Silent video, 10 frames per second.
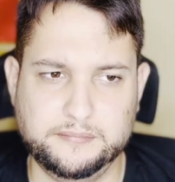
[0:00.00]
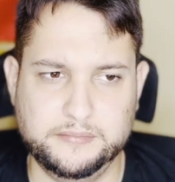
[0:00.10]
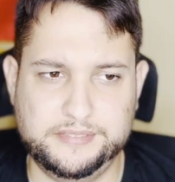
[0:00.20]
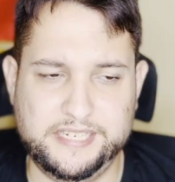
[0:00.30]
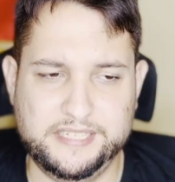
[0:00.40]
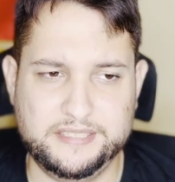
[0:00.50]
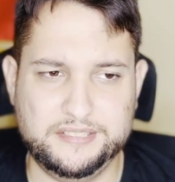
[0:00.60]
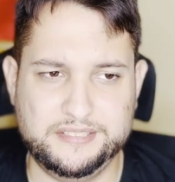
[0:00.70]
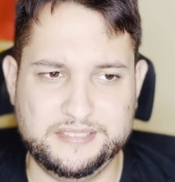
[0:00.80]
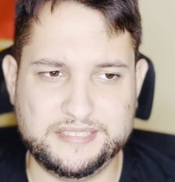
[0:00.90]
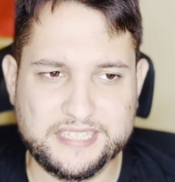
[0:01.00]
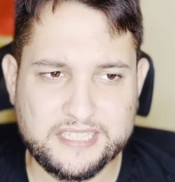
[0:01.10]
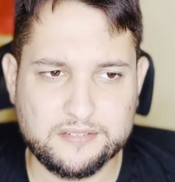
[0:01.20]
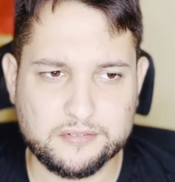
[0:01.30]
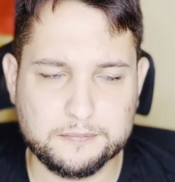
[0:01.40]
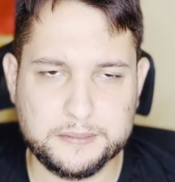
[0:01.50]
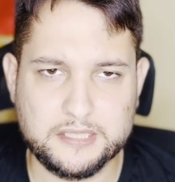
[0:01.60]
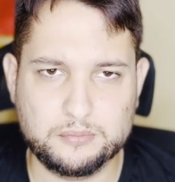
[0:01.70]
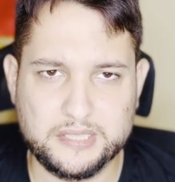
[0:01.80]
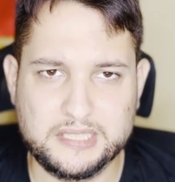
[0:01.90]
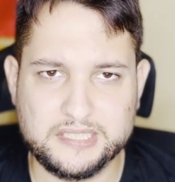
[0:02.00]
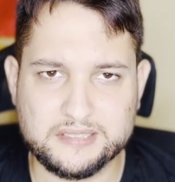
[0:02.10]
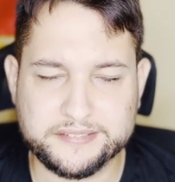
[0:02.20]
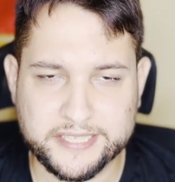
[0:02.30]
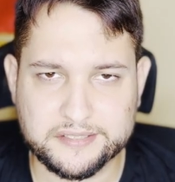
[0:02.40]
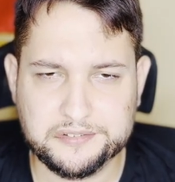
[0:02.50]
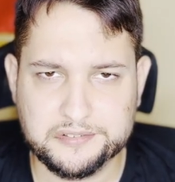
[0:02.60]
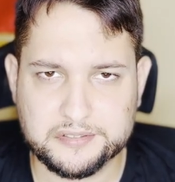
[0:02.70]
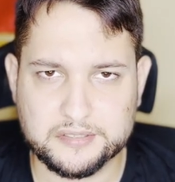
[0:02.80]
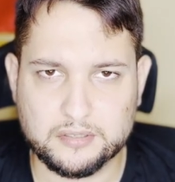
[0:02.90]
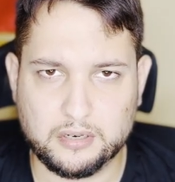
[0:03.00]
They need to be really intense in